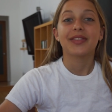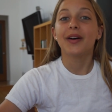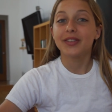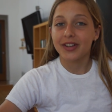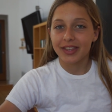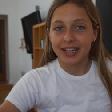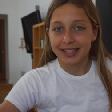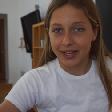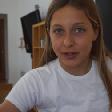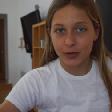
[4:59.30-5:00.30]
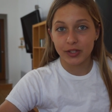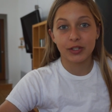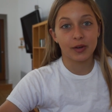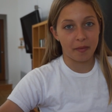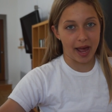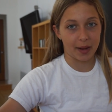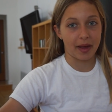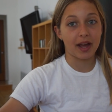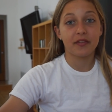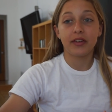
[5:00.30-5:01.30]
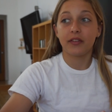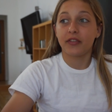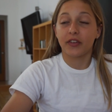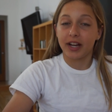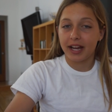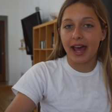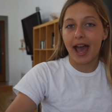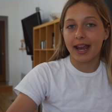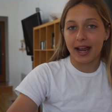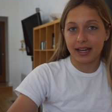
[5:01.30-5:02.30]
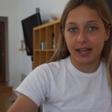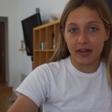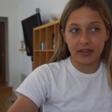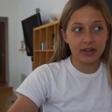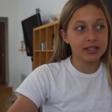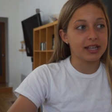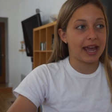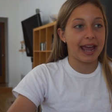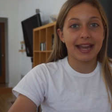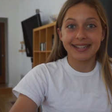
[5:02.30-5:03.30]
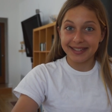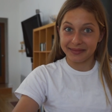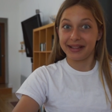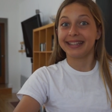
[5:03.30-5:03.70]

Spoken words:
those are the essentials in your backpack. Feel free to add any others and, well,